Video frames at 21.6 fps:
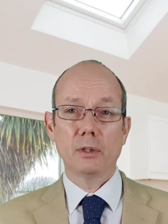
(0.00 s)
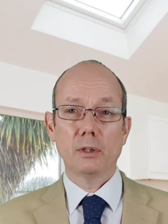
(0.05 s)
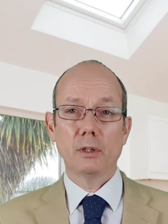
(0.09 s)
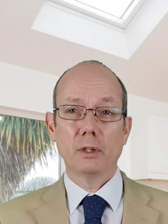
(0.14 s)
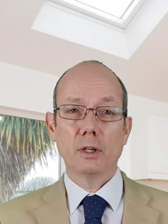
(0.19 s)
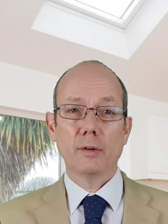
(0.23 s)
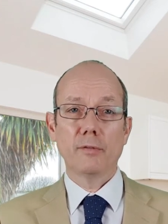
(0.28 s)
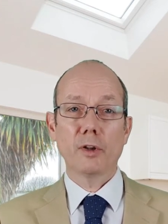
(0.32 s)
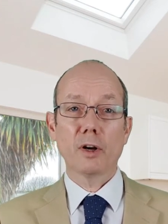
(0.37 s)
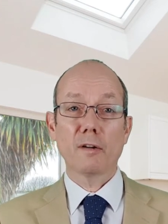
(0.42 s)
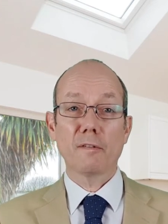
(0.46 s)

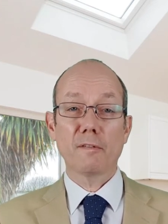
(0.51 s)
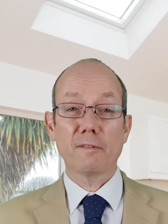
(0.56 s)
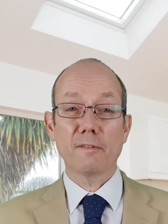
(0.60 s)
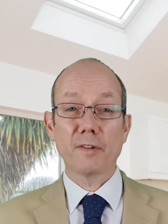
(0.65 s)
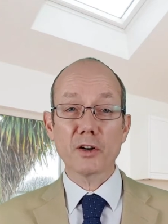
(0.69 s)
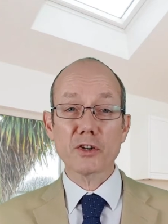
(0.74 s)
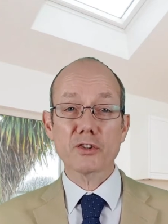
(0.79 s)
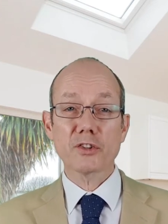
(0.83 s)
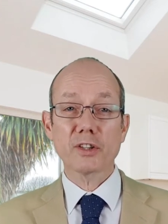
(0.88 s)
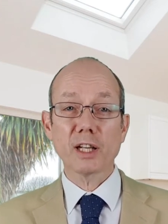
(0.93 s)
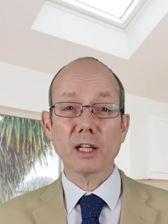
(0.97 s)
If you're a
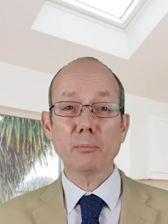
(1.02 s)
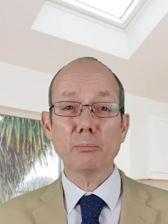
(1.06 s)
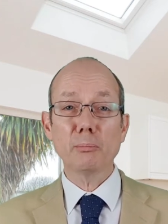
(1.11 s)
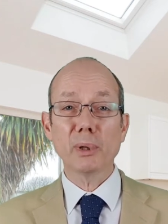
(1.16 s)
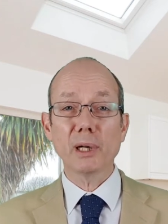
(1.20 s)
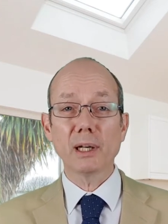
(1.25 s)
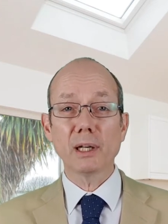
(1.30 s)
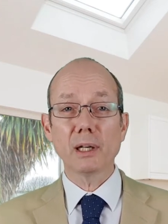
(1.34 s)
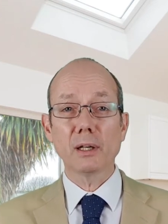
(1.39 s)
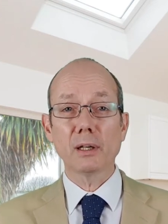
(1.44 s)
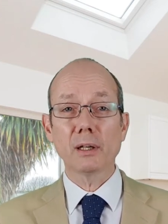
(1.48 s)
first time
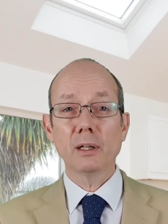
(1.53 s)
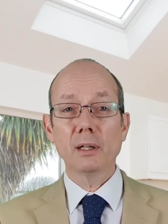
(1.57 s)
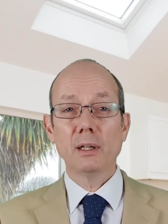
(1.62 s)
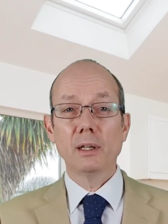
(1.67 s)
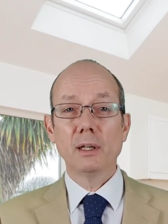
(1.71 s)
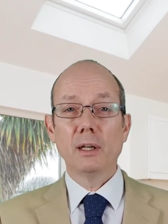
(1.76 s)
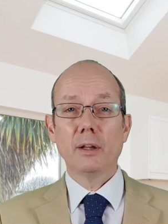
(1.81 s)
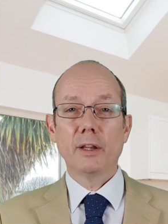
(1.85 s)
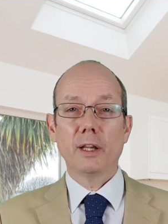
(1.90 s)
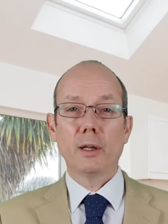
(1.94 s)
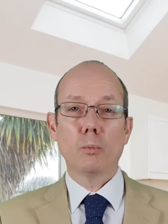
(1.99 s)
buyer,
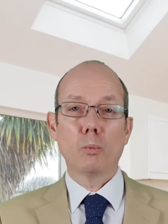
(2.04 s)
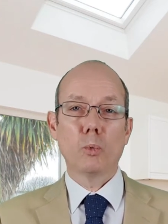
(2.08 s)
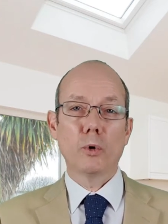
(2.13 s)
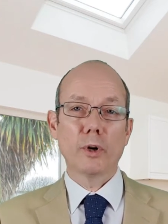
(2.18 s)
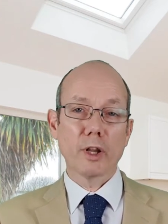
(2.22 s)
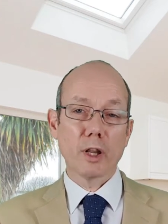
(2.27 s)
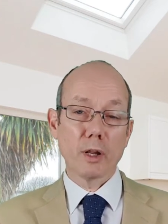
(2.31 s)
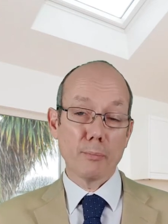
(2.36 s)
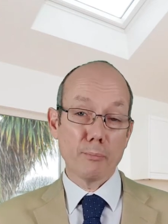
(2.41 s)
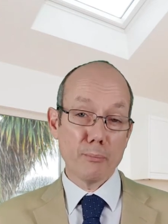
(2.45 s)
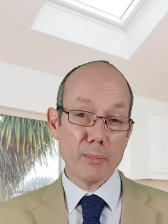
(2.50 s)
then one
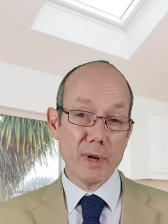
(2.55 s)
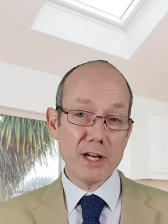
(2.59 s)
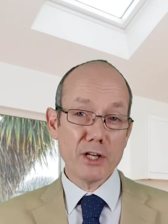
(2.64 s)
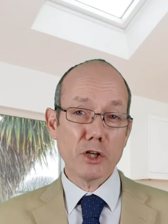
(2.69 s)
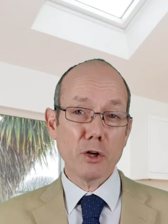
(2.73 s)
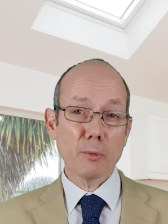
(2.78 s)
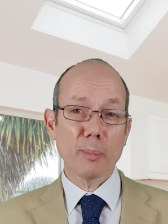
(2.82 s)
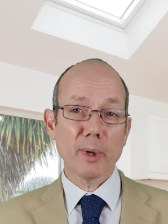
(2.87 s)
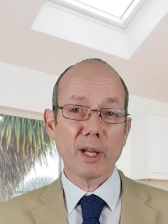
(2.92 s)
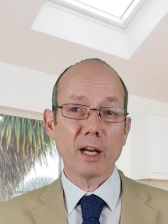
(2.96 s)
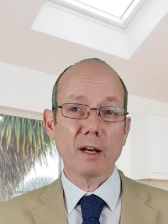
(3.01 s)
of the major
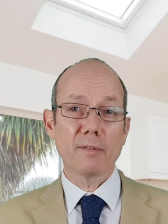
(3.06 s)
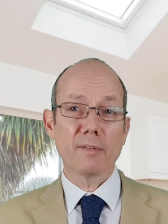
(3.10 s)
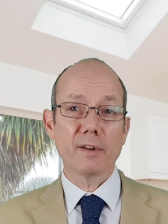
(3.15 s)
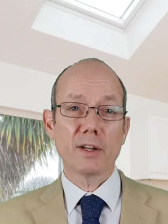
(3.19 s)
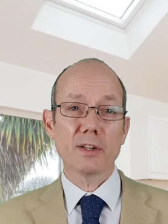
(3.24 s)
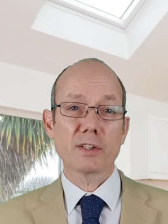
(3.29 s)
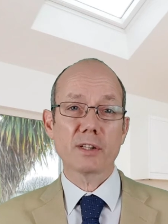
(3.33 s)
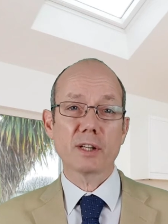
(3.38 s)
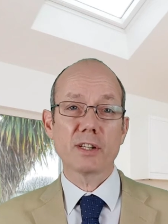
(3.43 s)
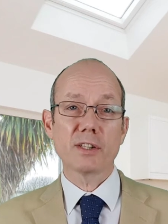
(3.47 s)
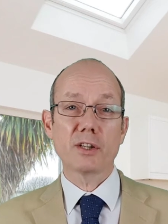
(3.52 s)

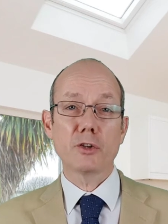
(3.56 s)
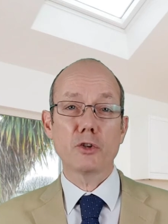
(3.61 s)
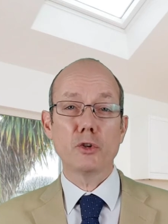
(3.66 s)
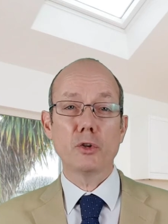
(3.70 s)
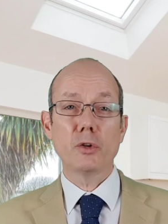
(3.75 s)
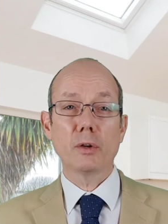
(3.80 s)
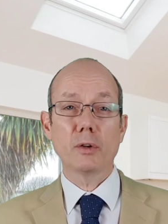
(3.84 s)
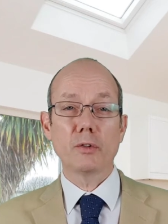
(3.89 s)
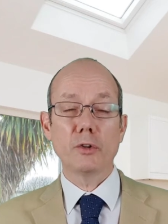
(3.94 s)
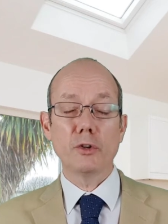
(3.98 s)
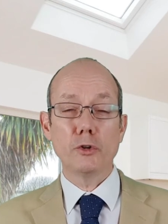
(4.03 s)
benefits is that you,
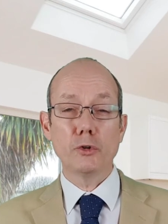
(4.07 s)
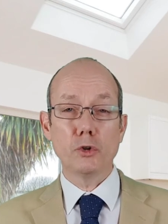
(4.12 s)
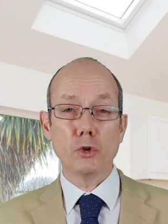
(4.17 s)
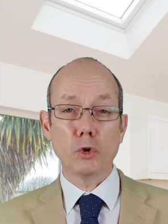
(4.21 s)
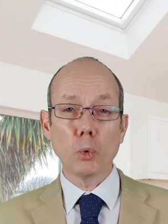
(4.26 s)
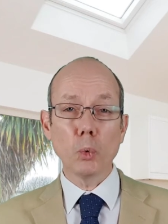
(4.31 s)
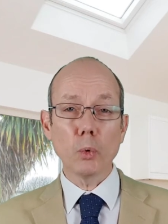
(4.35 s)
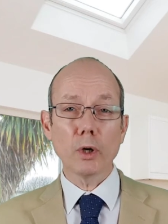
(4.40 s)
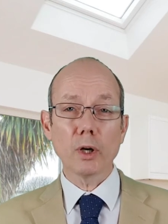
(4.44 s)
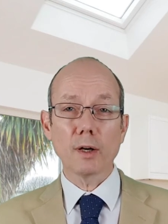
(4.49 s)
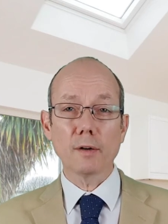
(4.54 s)
you
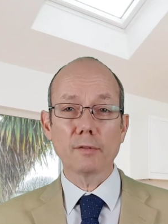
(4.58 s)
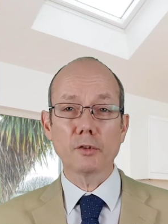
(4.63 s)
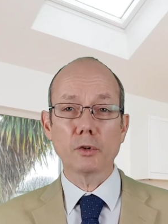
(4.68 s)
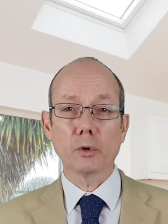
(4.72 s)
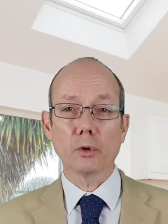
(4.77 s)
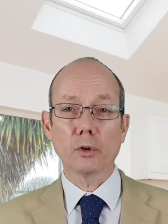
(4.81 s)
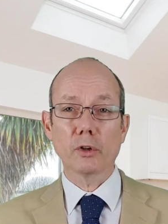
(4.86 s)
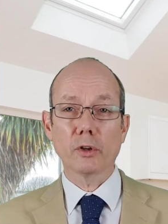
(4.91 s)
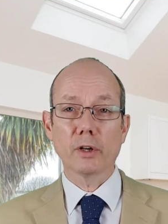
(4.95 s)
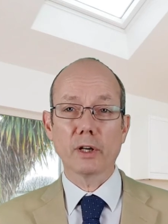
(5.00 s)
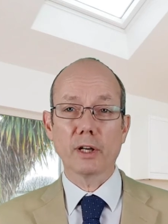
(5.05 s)
don't have to
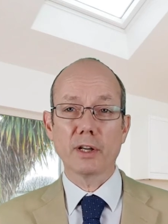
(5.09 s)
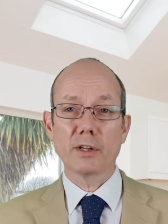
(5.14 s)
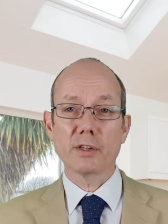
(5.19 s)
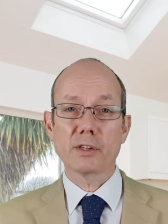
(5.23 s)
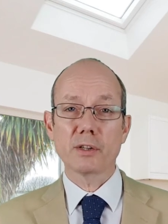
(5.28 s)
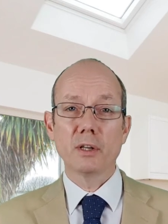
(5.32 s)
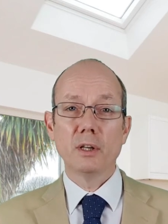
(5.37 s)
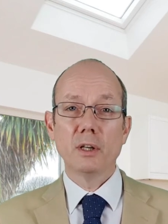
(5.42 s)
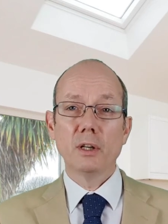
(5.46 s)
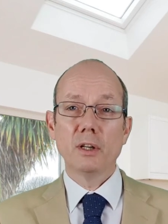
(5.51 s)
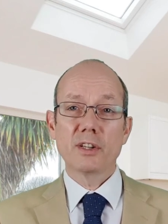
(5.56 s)
organise
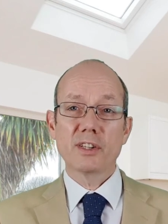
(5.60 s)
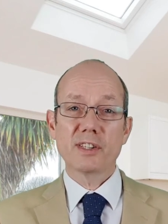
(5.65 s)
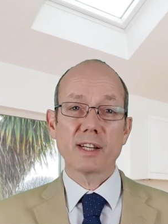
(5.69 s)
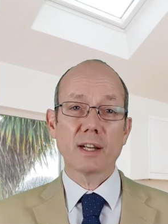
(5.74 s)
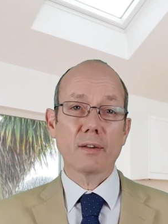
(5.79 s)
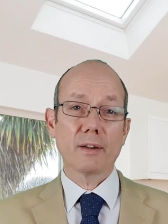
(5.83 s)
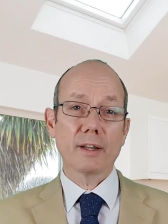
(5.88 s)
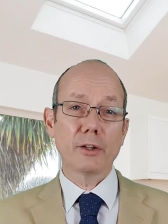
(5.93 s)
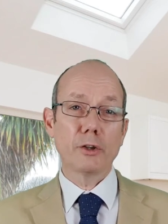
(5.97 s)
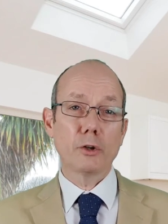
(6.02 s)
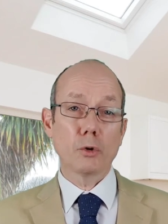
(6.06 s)

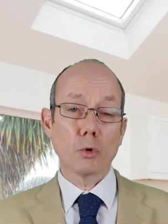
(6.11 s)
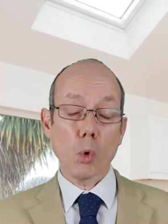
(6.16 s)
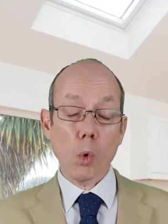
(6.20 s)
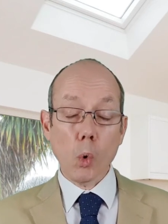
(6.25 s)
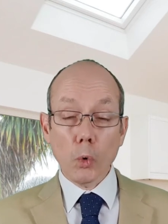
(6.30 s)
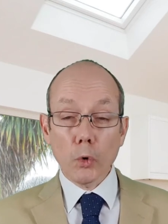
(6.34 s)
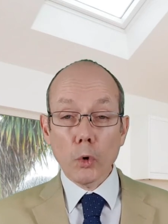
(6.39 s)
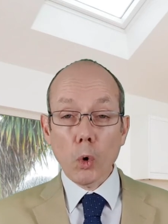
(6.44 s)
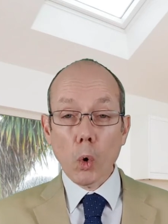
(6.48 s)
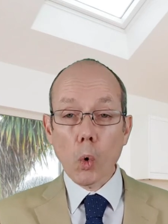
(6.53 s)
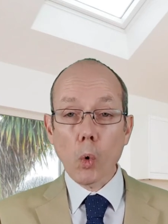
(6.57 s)
selling your
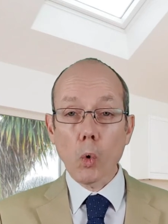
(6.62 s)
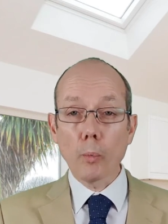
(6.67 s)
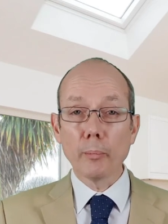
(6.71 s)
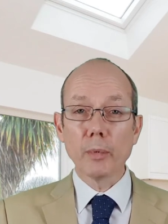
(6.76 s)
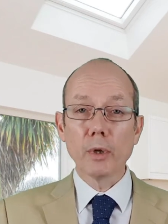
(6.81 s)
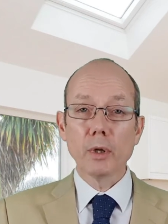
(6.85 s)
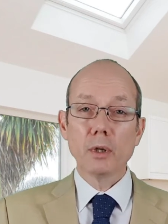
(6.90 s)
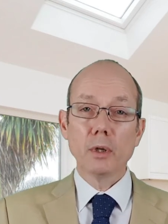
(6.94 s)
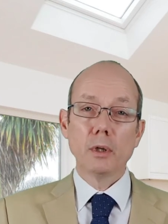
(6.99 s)
own home.